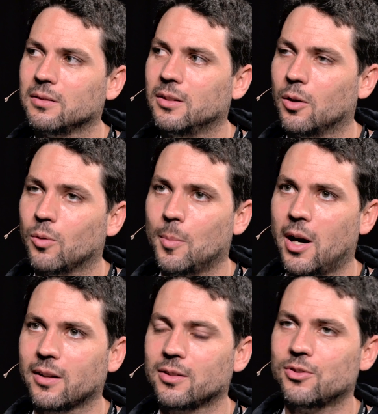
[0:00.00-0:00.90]

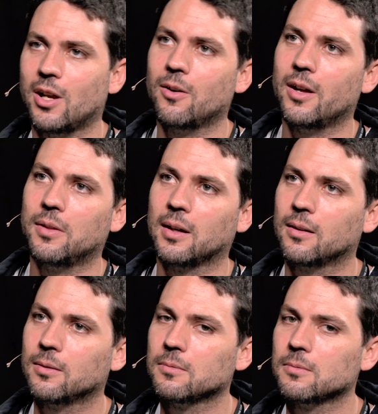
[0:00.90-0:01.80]
in general, I think